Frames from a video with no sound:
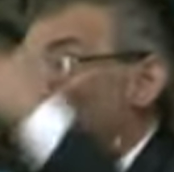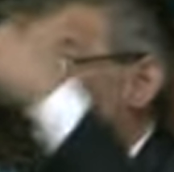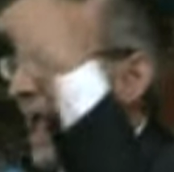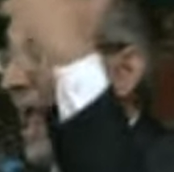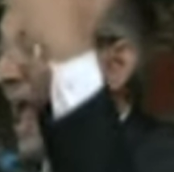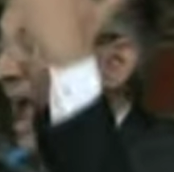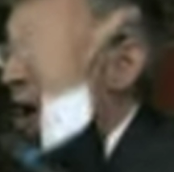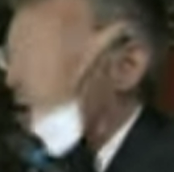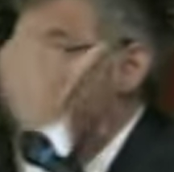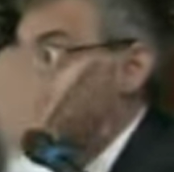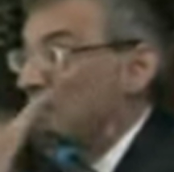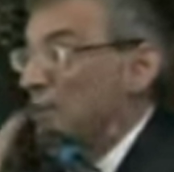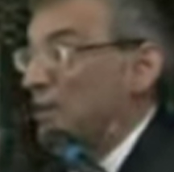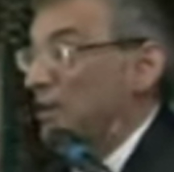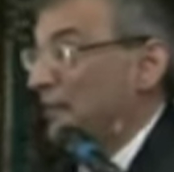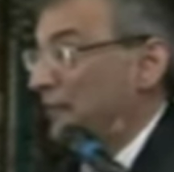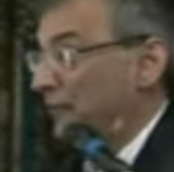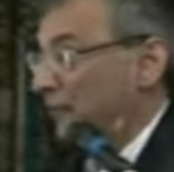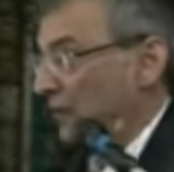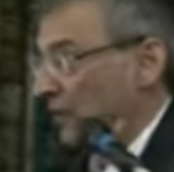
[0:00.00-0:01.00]
or how
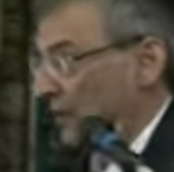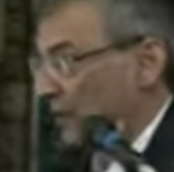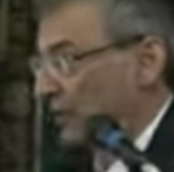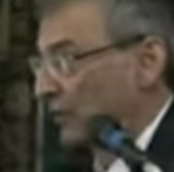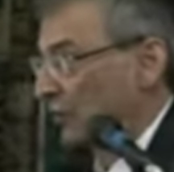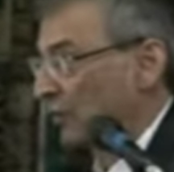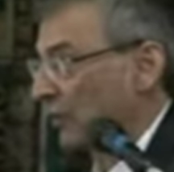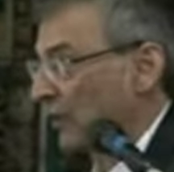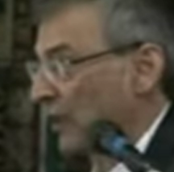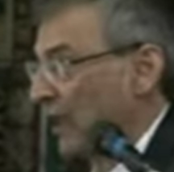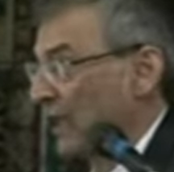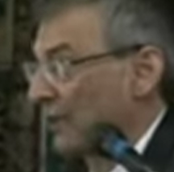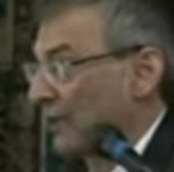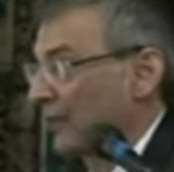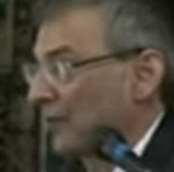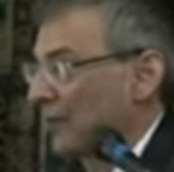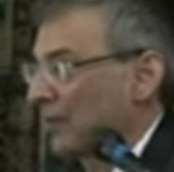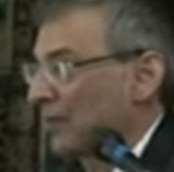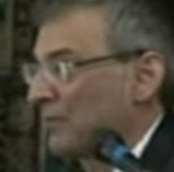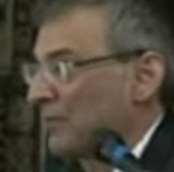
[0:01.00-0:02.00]
could it
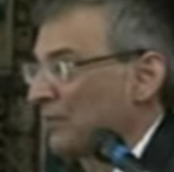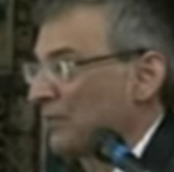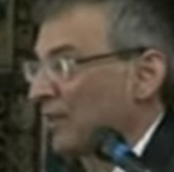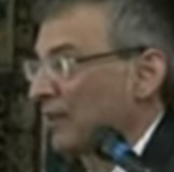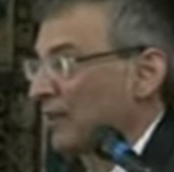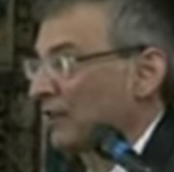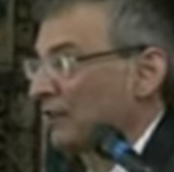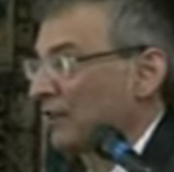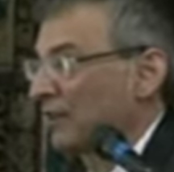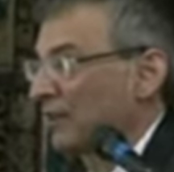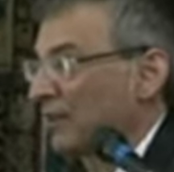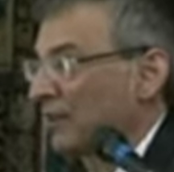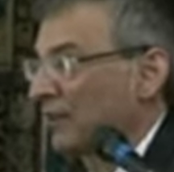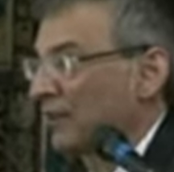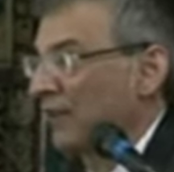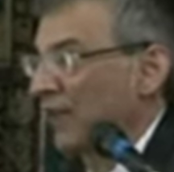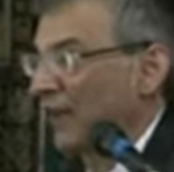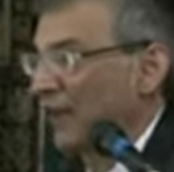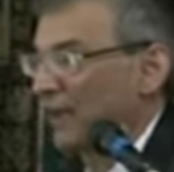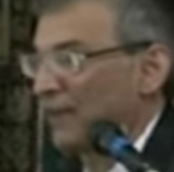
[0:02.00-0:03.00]
created the
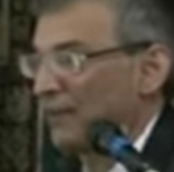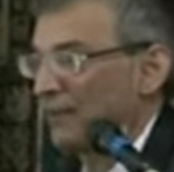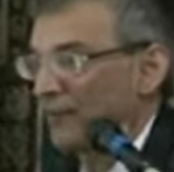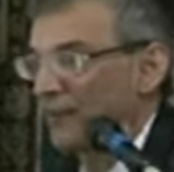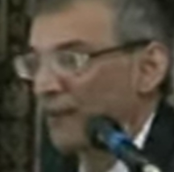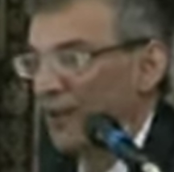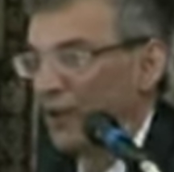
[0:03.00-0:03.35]
complexity of life?